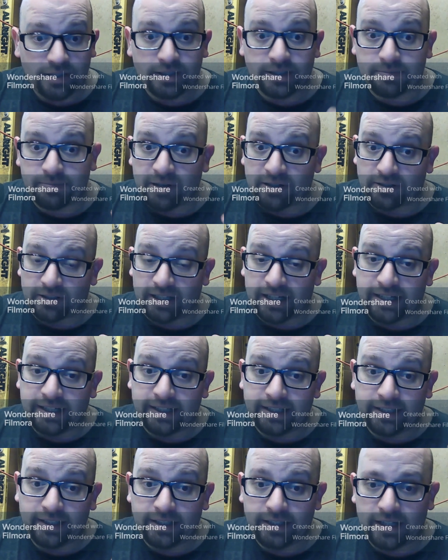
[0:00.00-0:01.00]
It's better
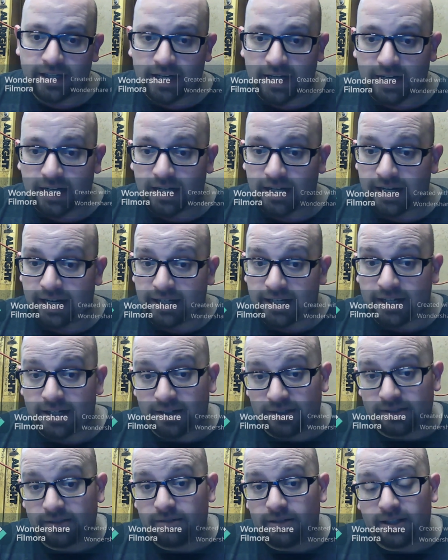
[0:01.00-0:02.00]
lighting. Uh, I got
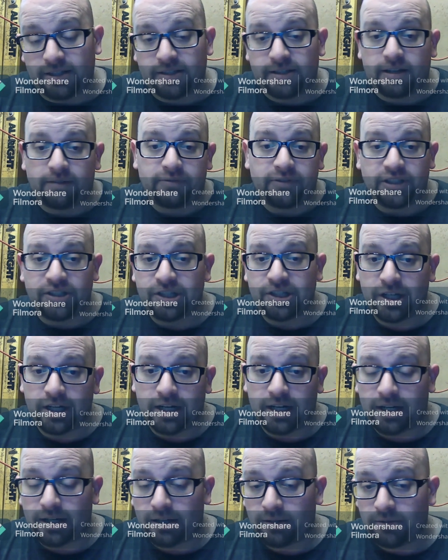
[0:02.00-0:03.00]
a nice comfy
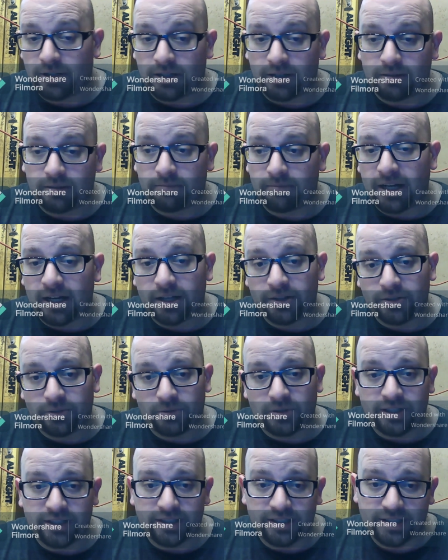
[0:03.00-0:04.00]
chair where my other
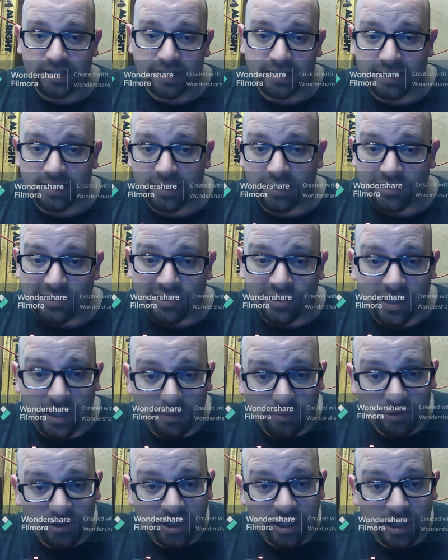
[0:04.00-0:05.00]
one is like a kitchen
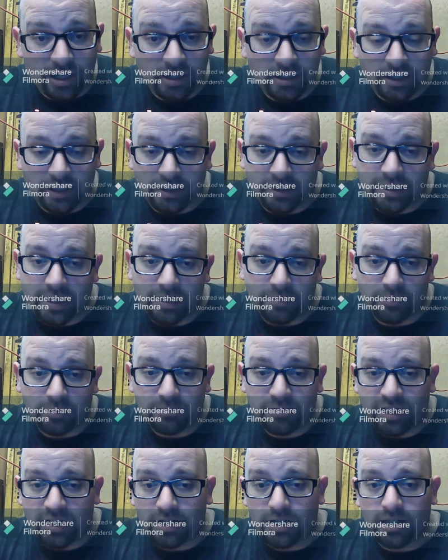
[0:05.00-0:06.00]
table chair, like dining
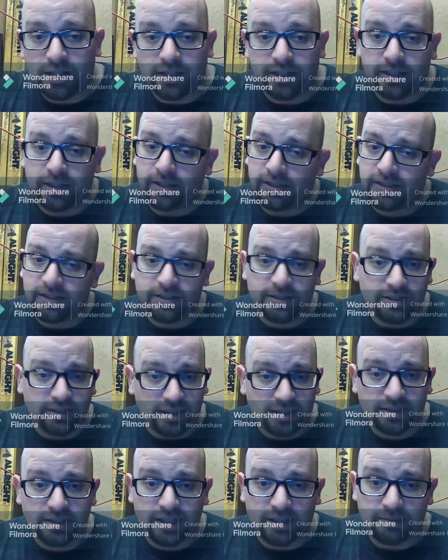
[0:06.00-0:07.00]
room chair, and it
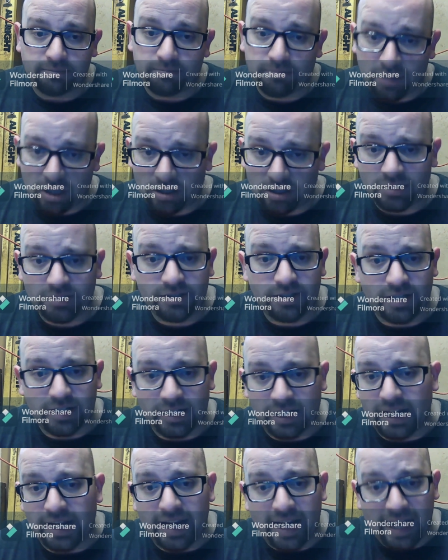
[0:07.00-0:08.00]
sucks like balls.
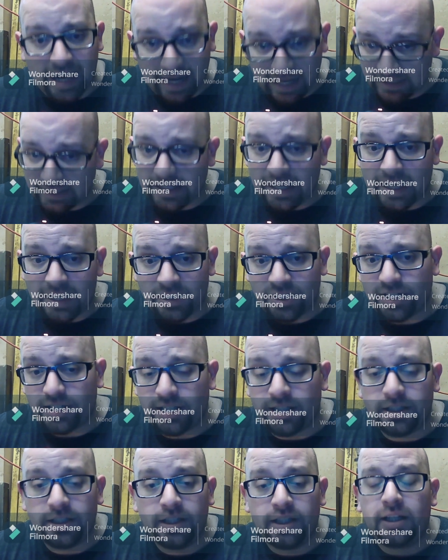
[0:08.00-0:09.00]
And I hate that
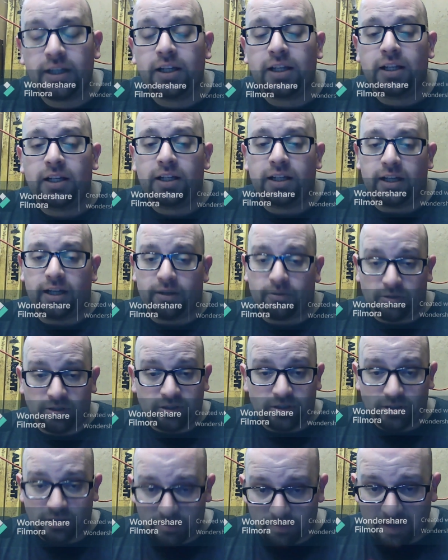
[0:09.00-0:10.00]
shit. It
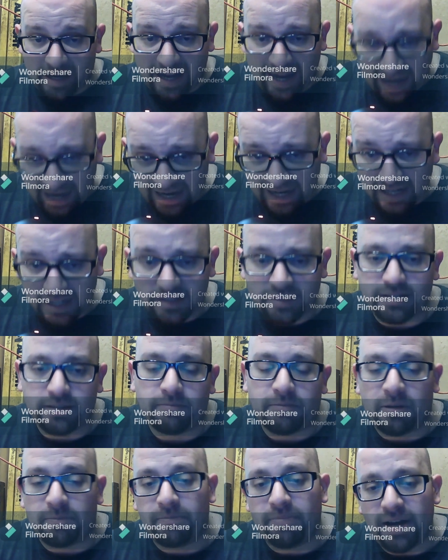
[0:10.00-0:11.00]
really hurts my ass
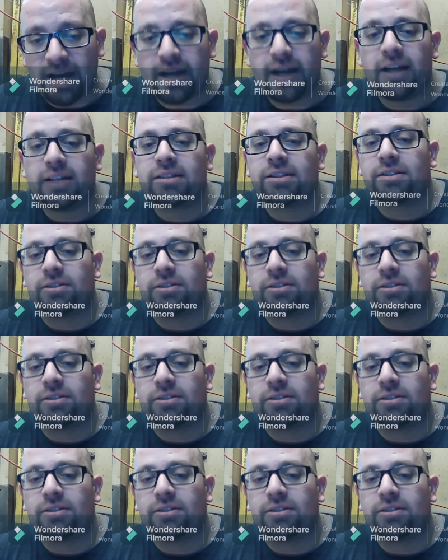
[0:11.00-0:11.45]
and my back.